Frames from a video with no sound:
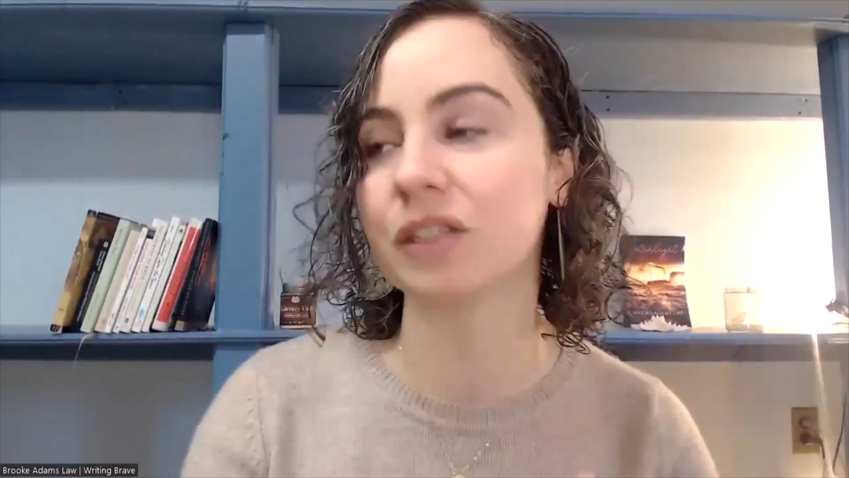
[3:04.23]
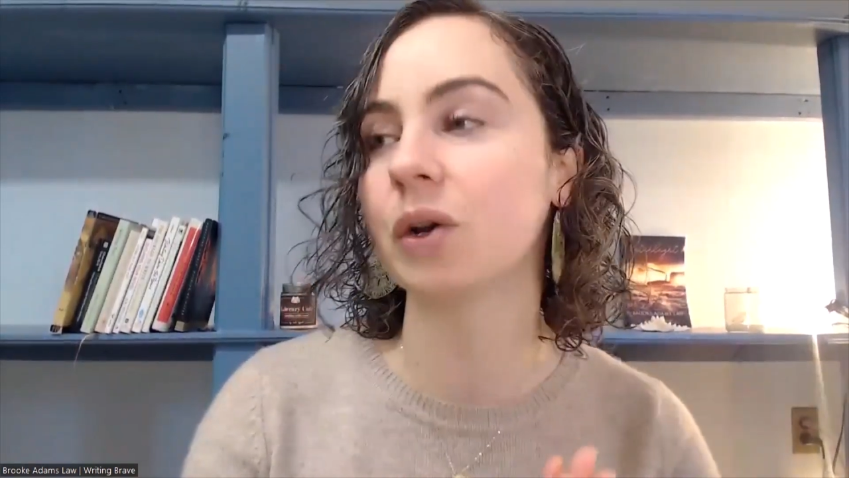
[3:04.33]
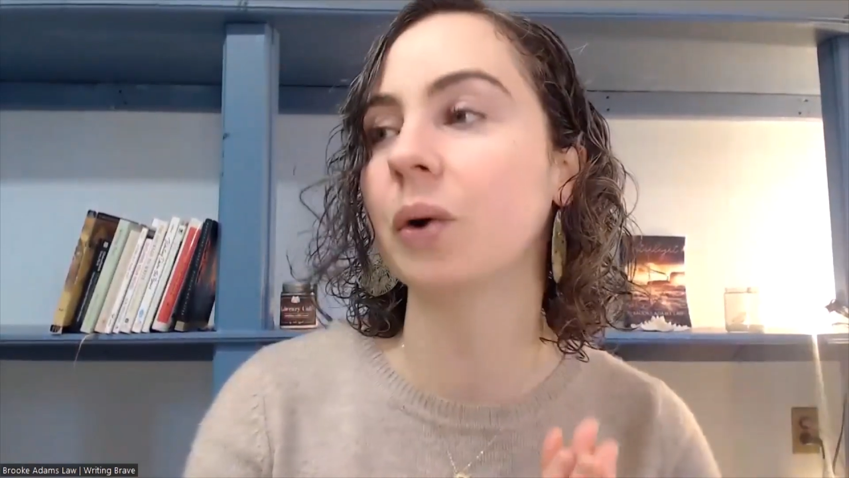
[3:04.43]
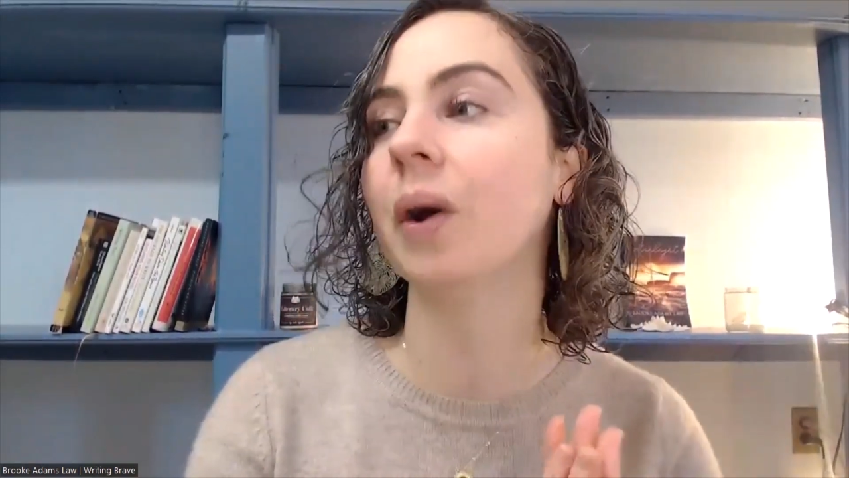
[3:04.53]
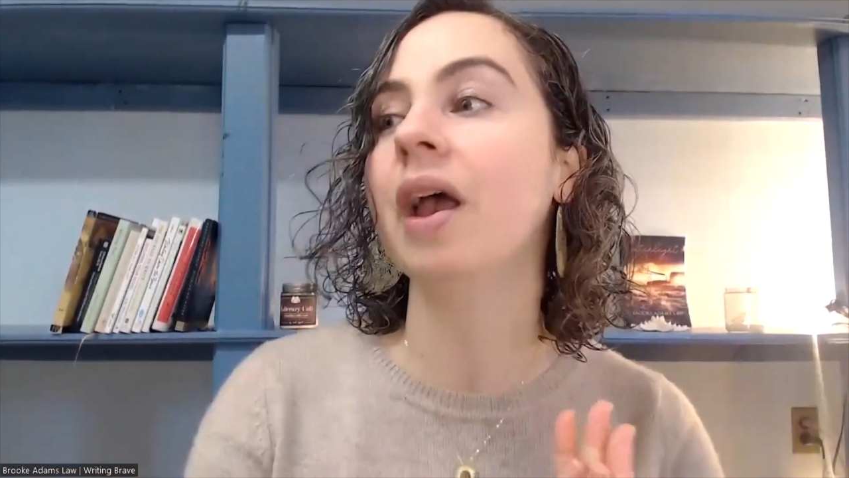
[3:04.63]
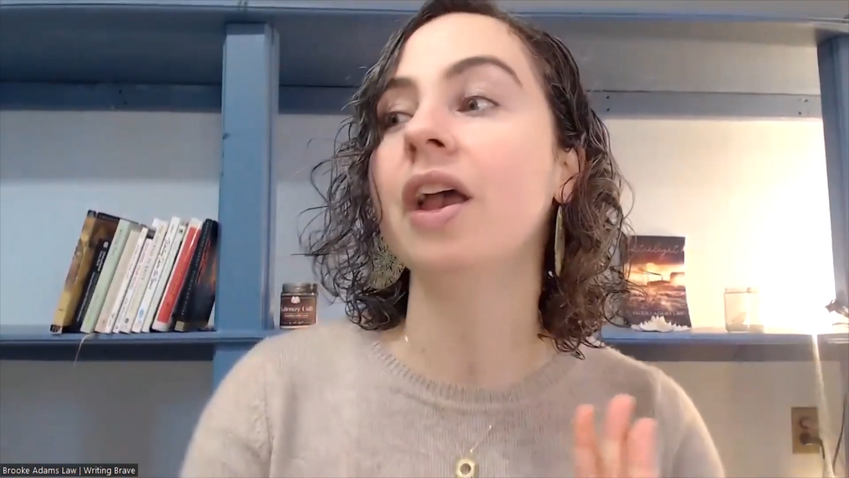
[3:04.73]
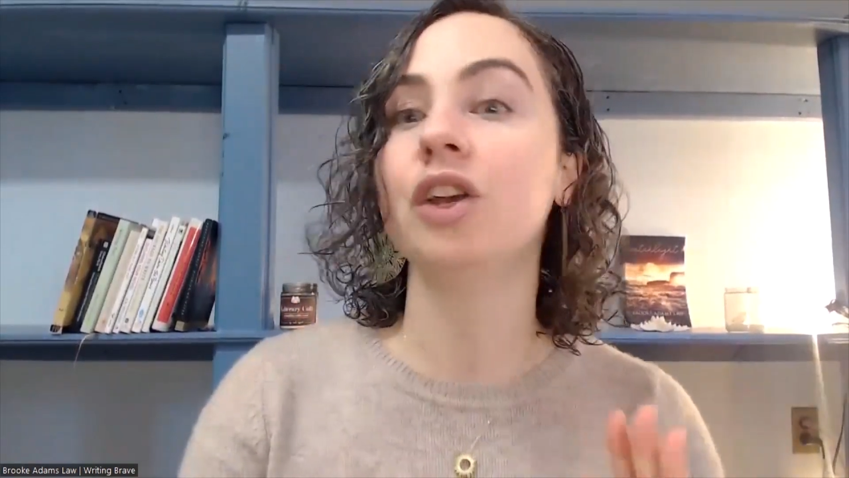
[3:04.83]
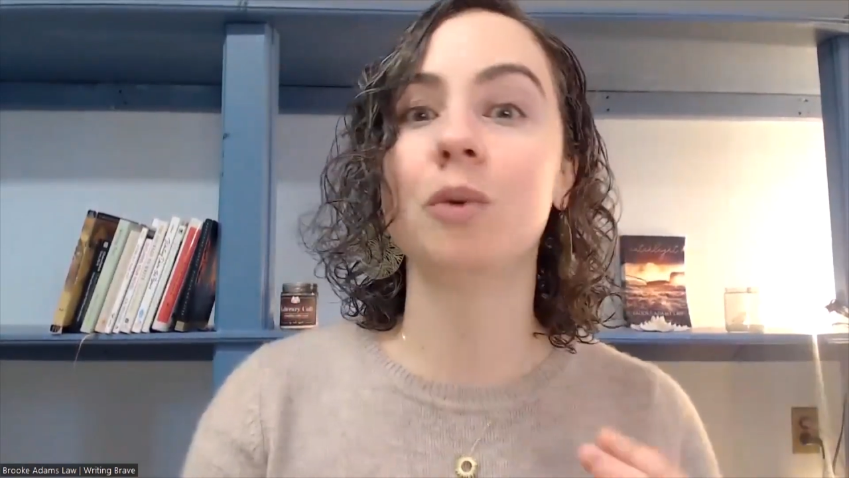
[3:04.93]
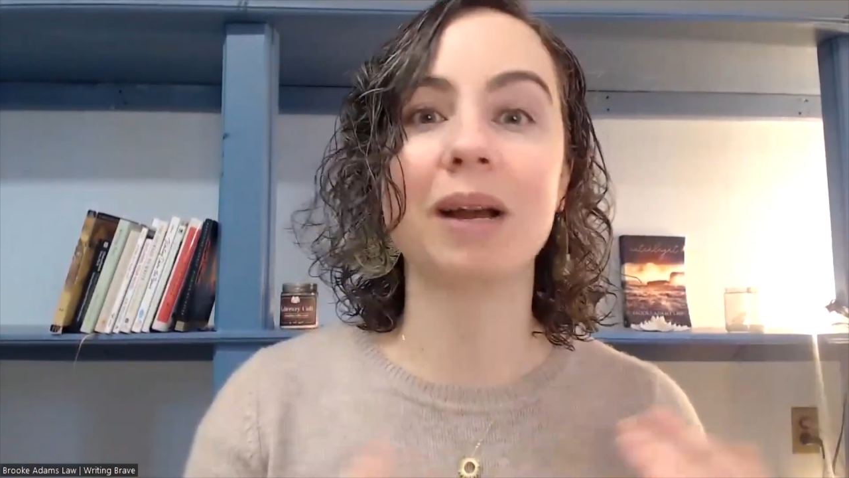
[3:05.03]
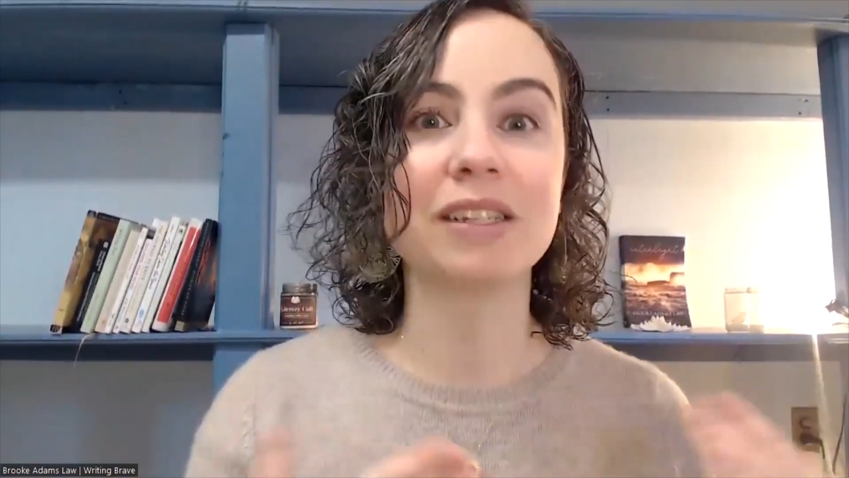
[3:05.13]
So
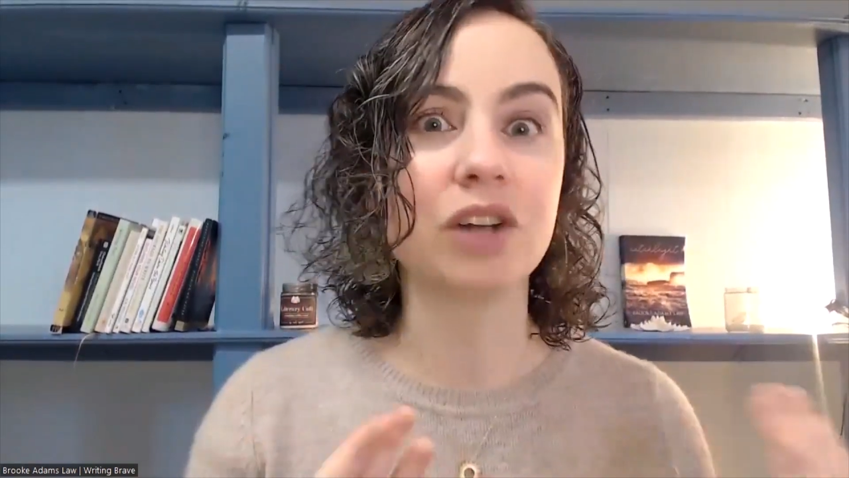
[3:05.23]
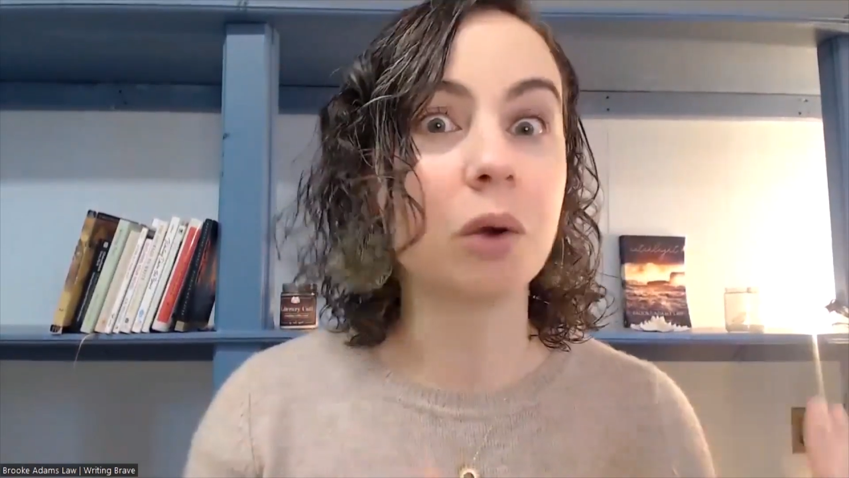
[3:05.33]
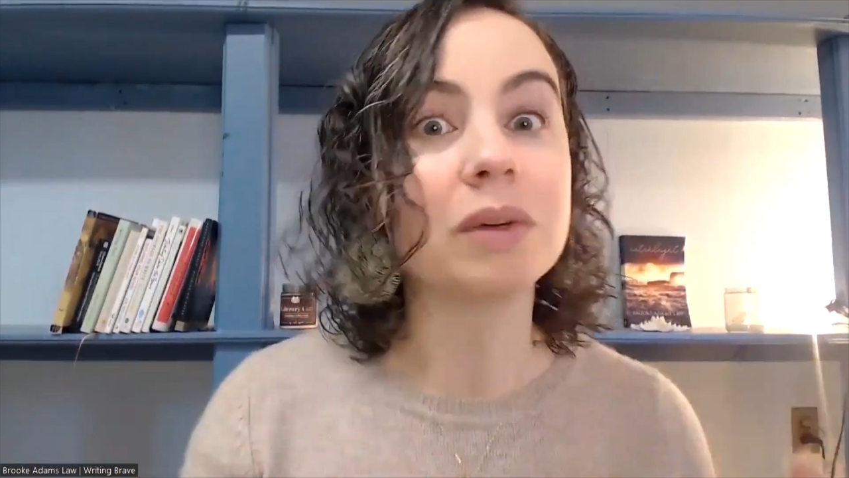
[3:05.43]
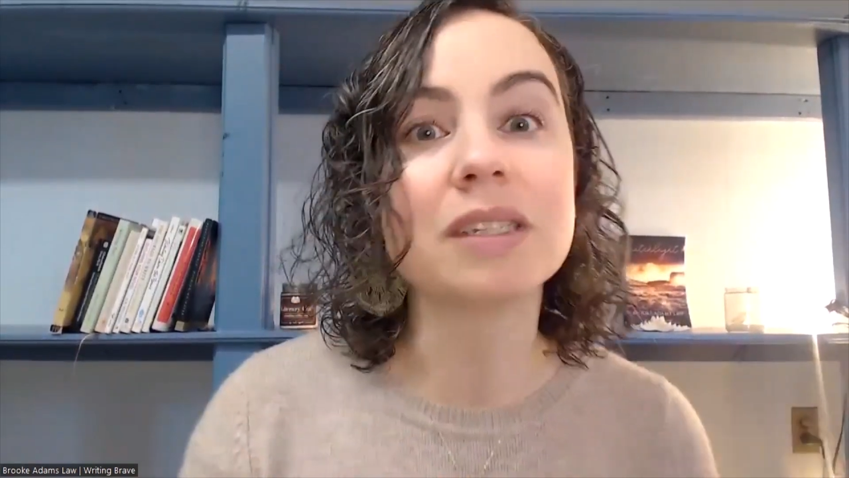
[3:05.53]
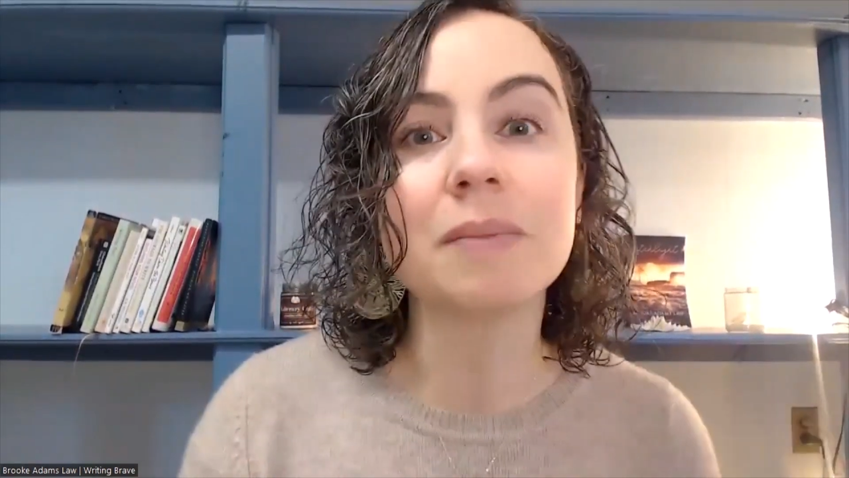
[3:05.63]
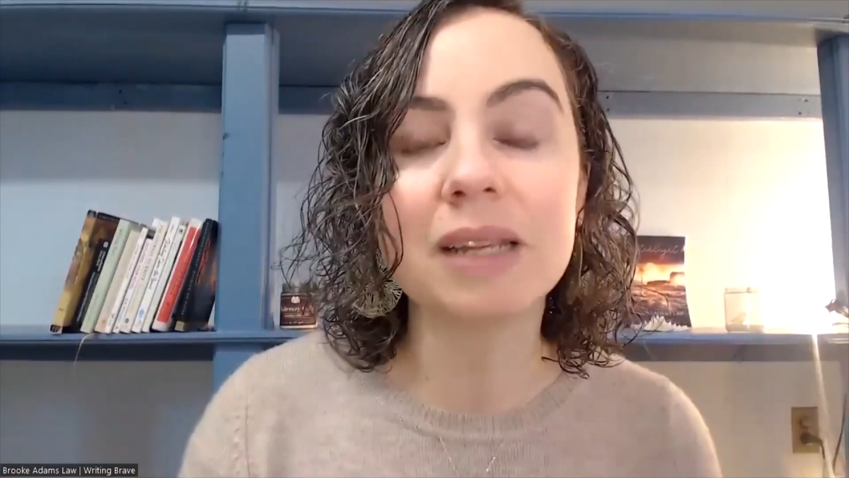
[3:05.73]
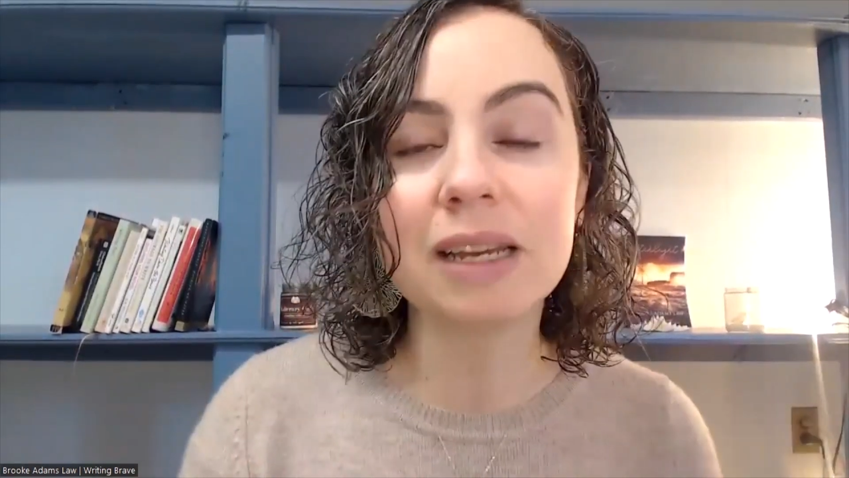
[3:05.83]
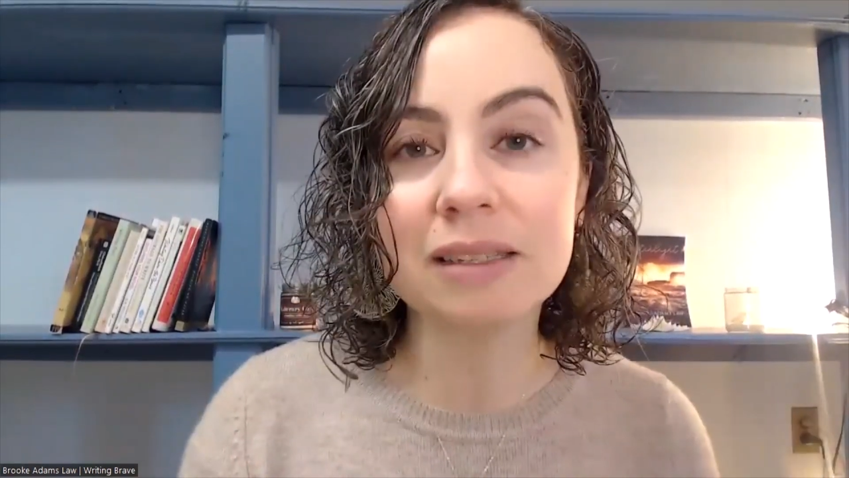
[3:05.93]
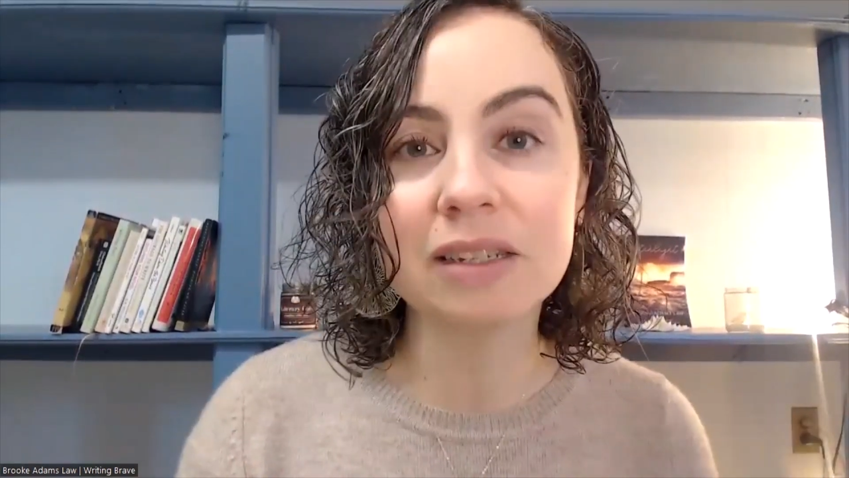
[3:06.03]
you might start with something as